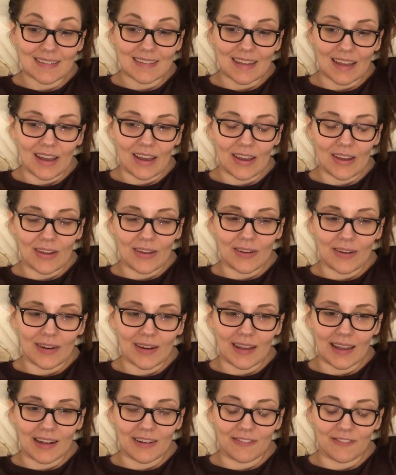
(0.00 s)
So
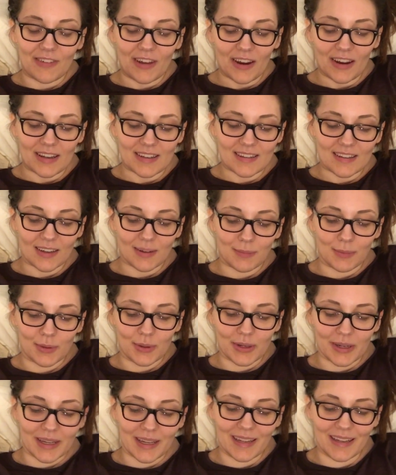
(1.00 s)
I had a very slow
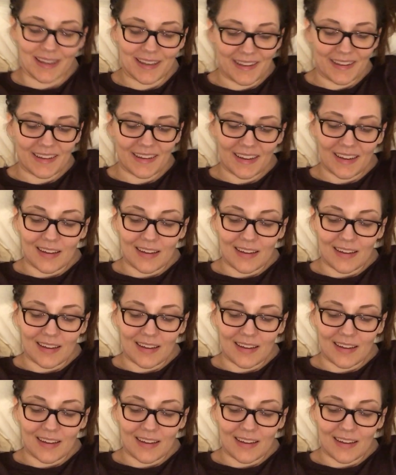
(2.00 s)
morning.